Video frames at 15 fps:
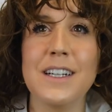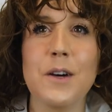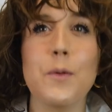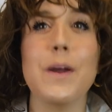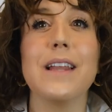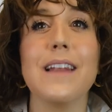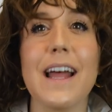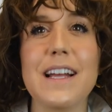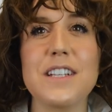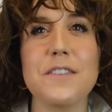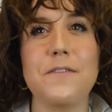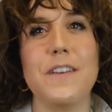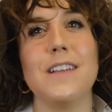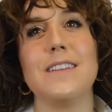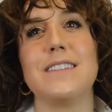We like to
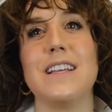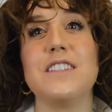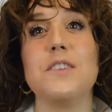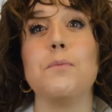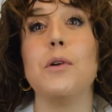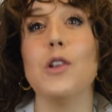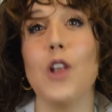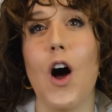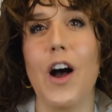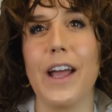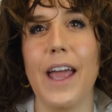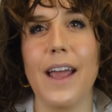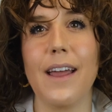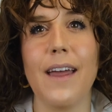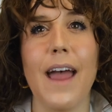feel a sense of
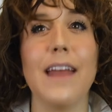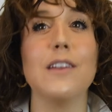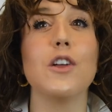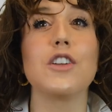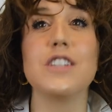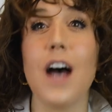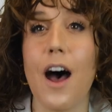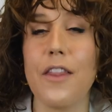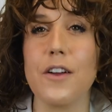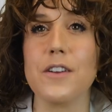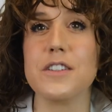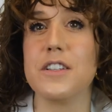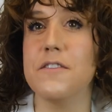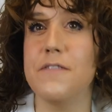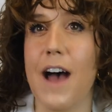belonging and look to
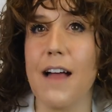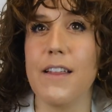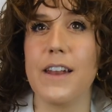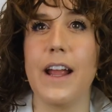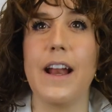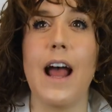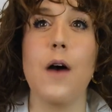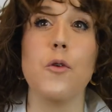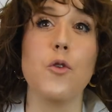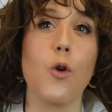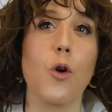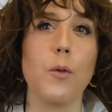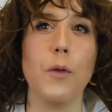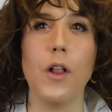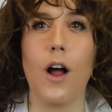others to validate how
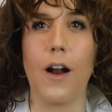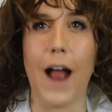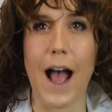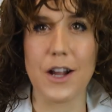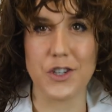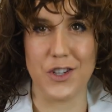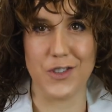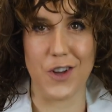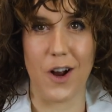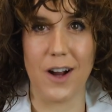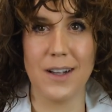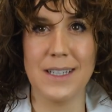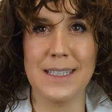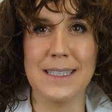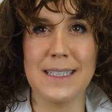normal our actions are.
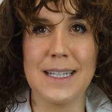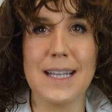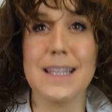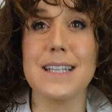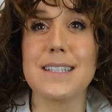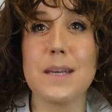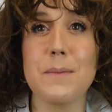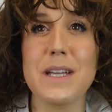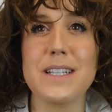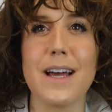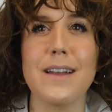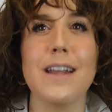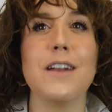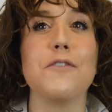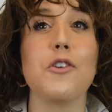This can be
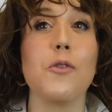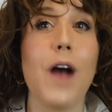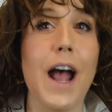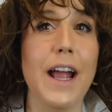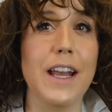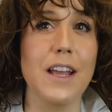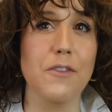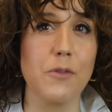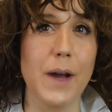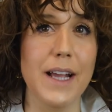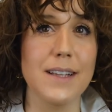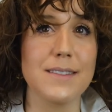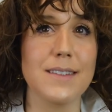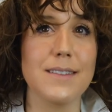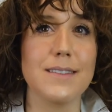done in a variety of
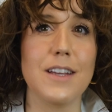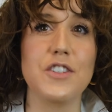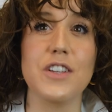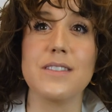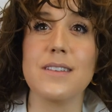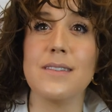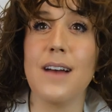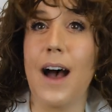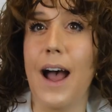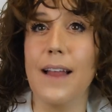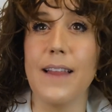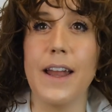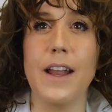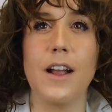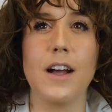ways, such as
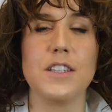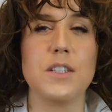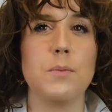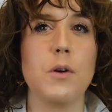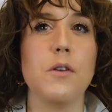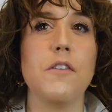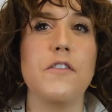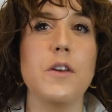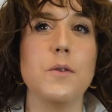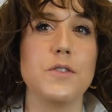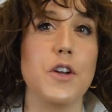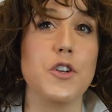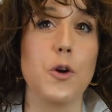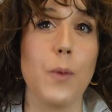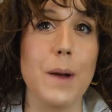highlighting customer reviews
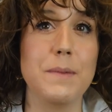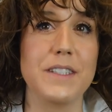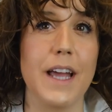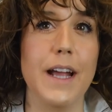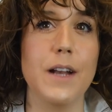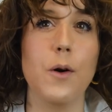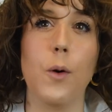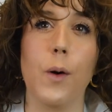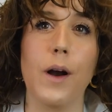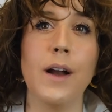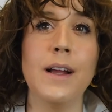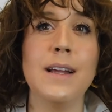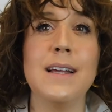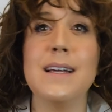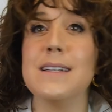on your website
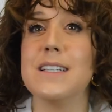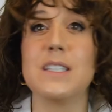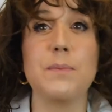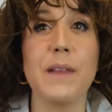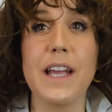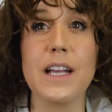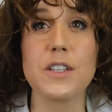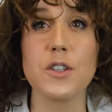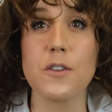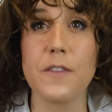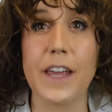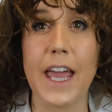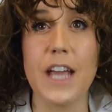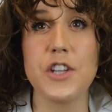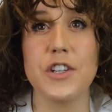or displaying
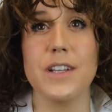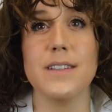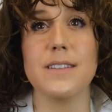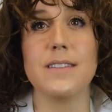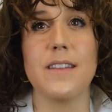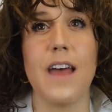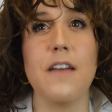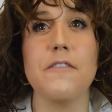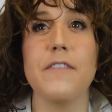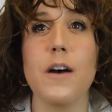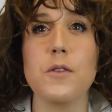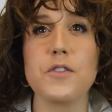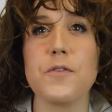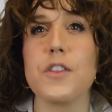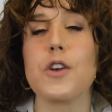certifications that
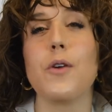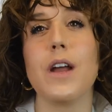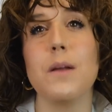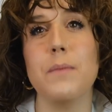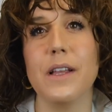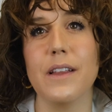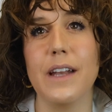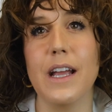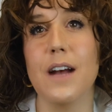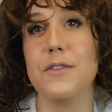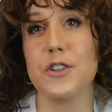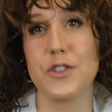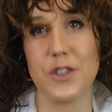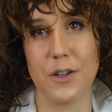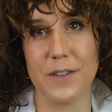vouch for the credibility of
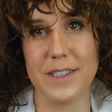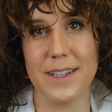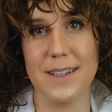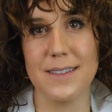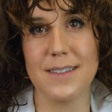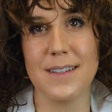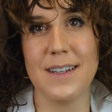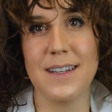your services.